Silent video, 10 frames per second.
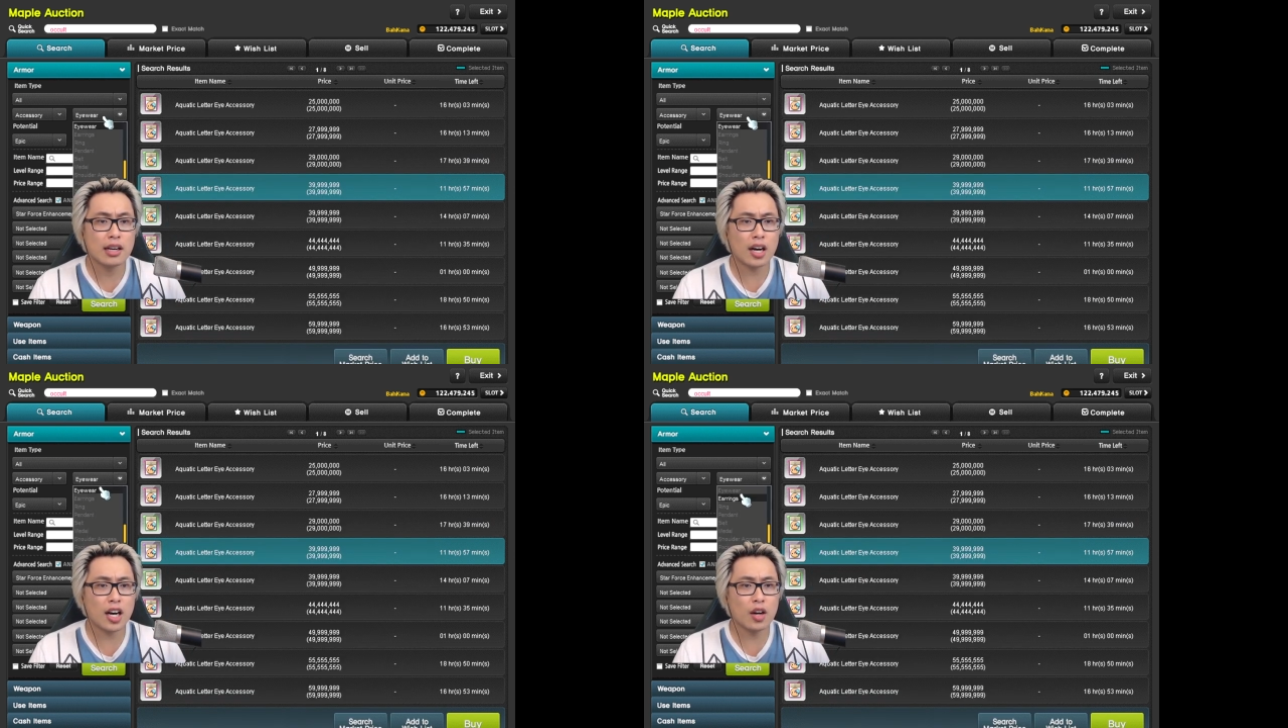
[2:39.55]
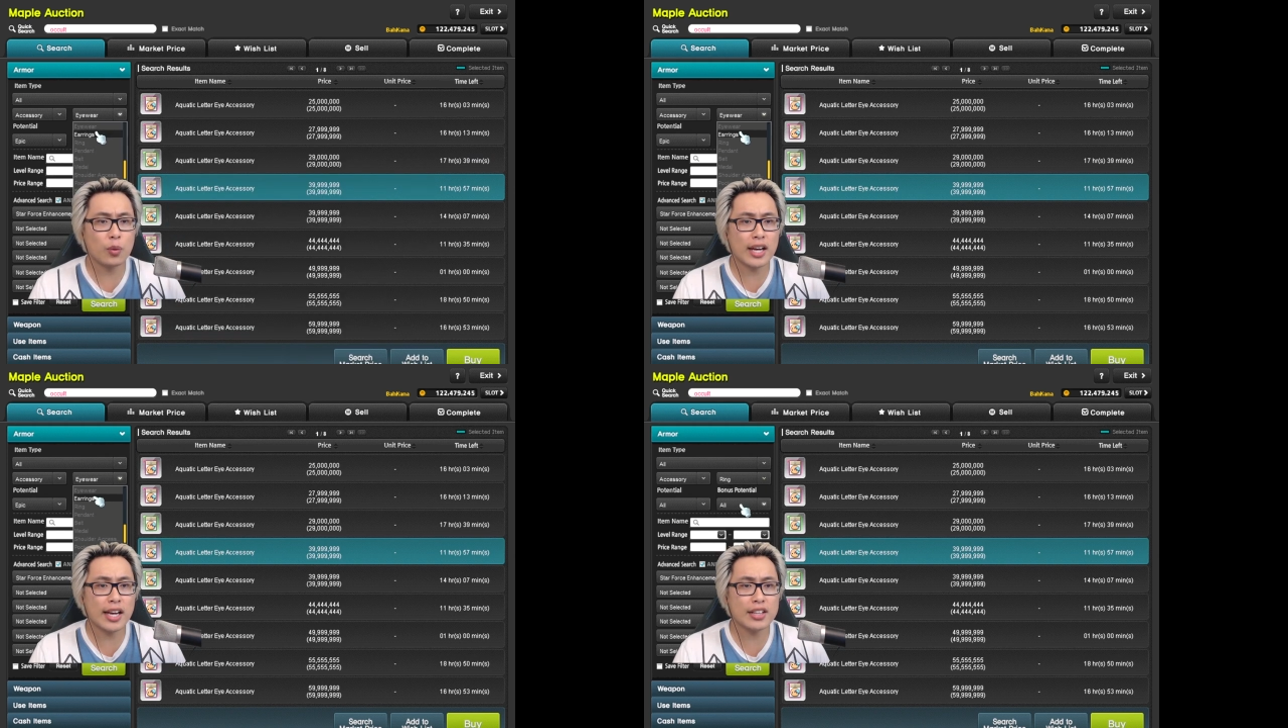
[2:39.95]

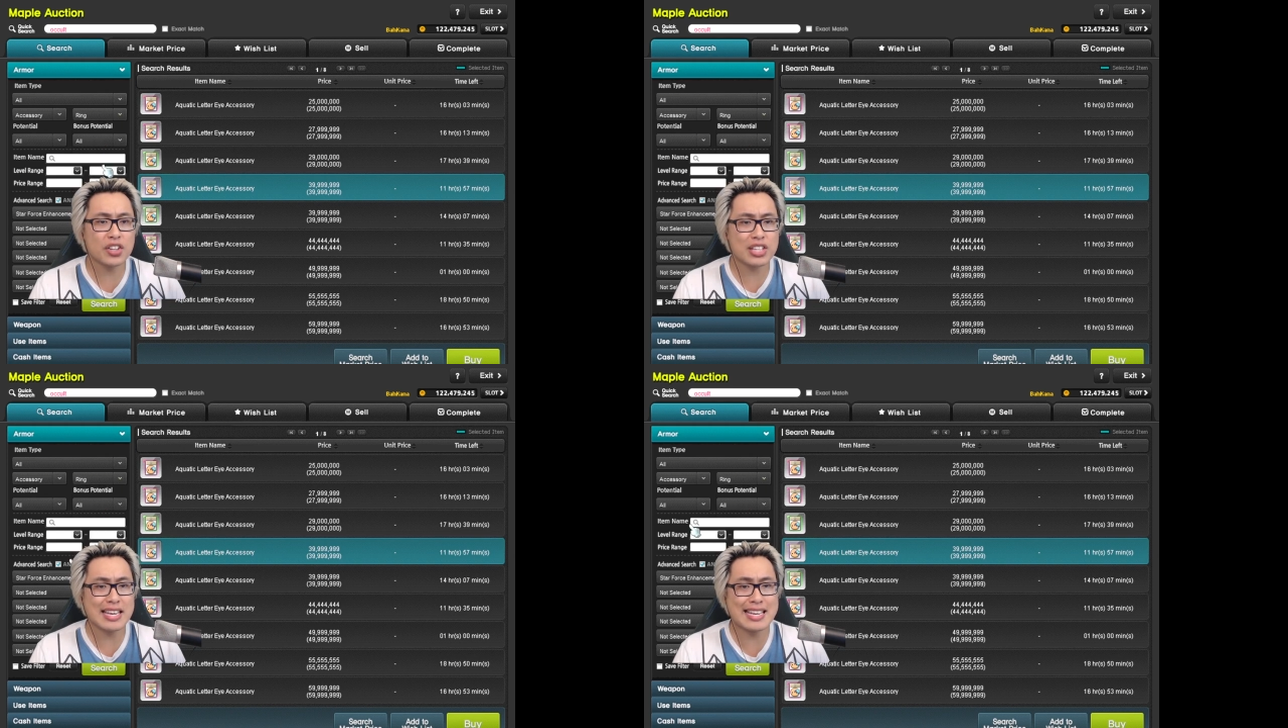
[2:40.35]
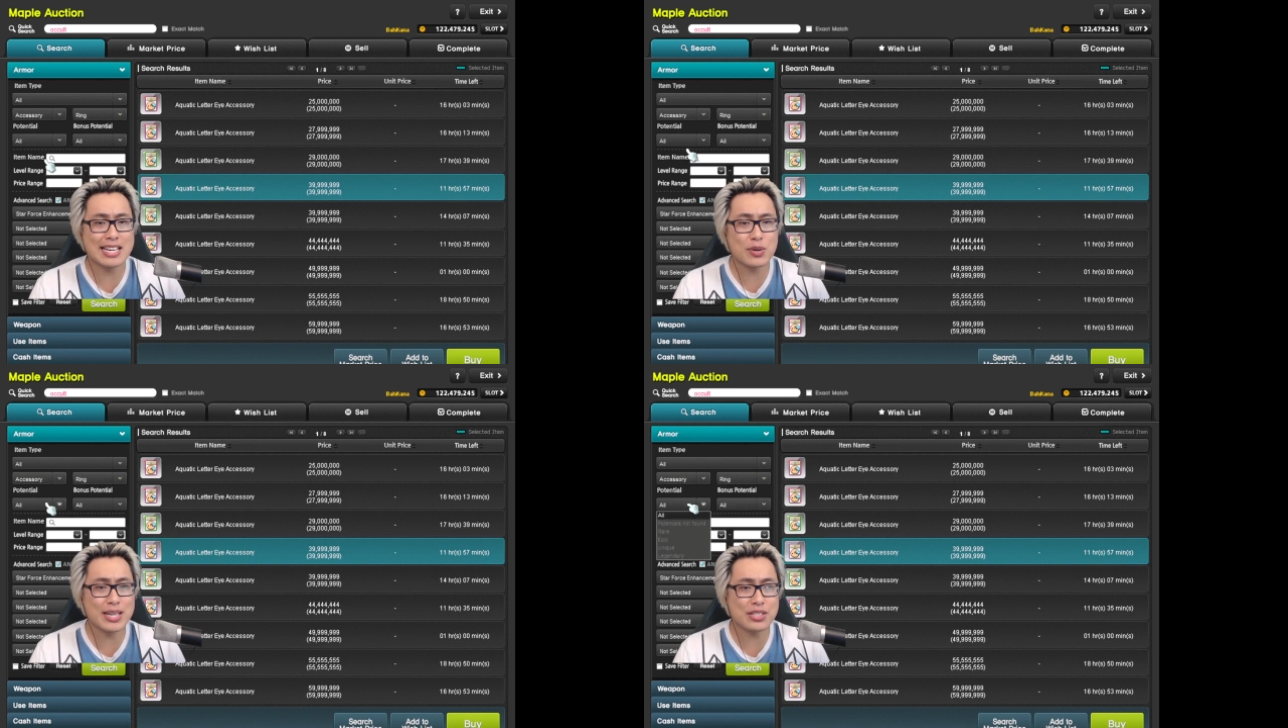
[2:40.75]
Eyewear, you got your
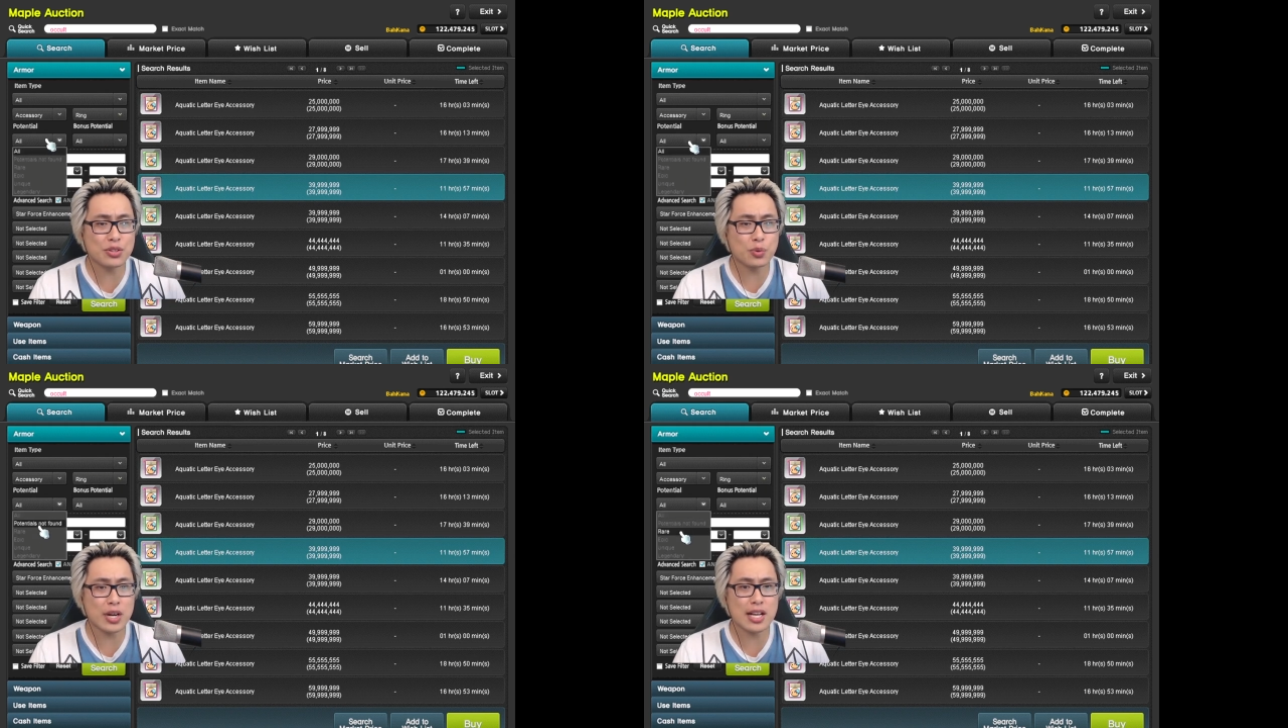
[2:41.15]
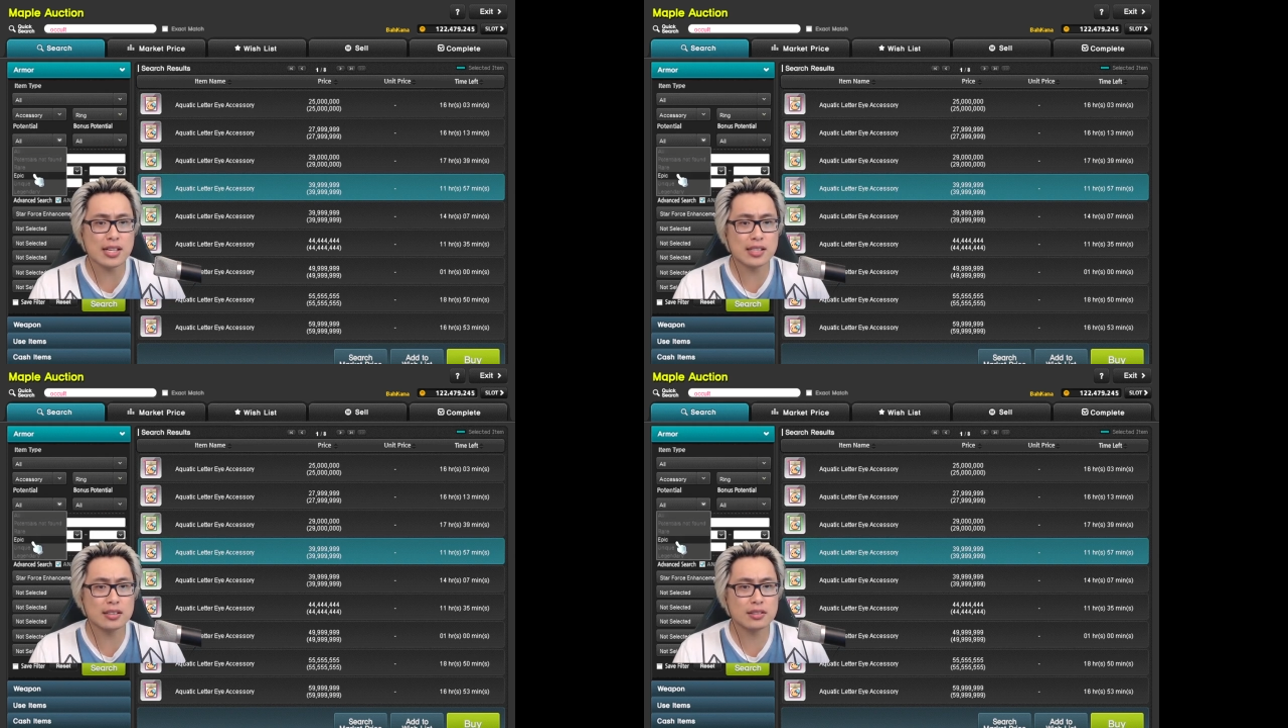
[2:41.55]
earrings as
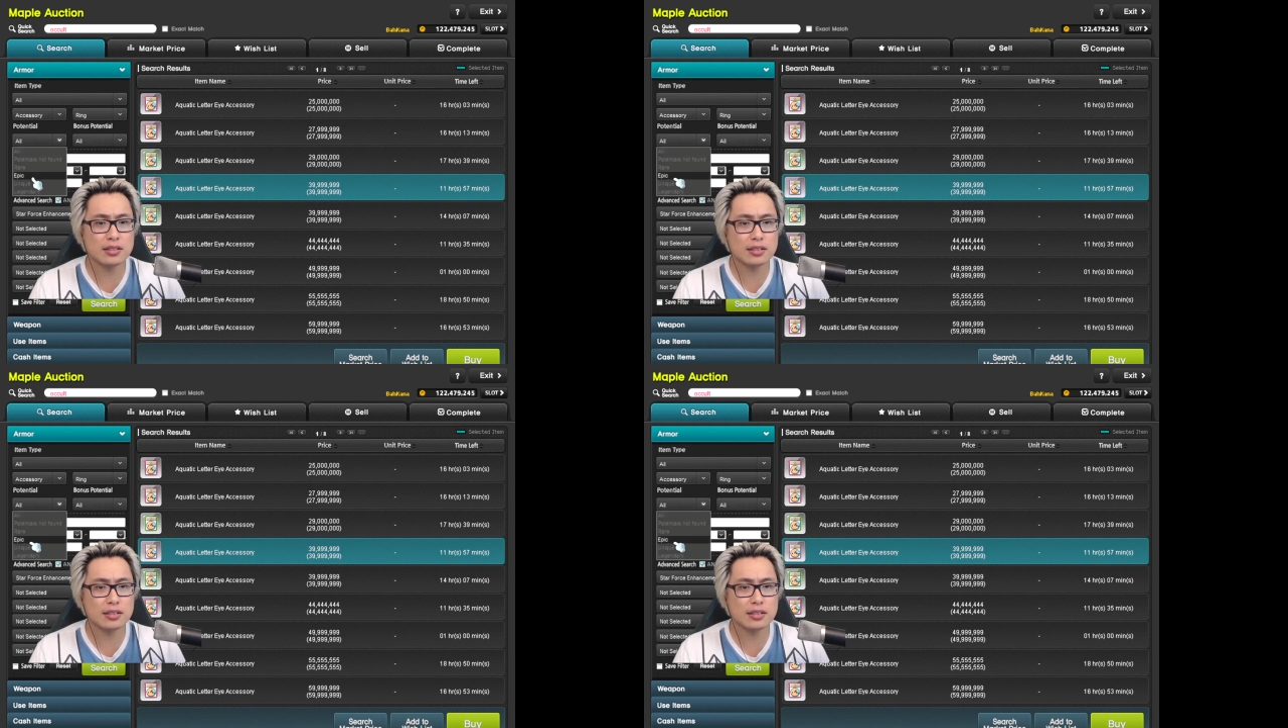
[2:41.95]
well.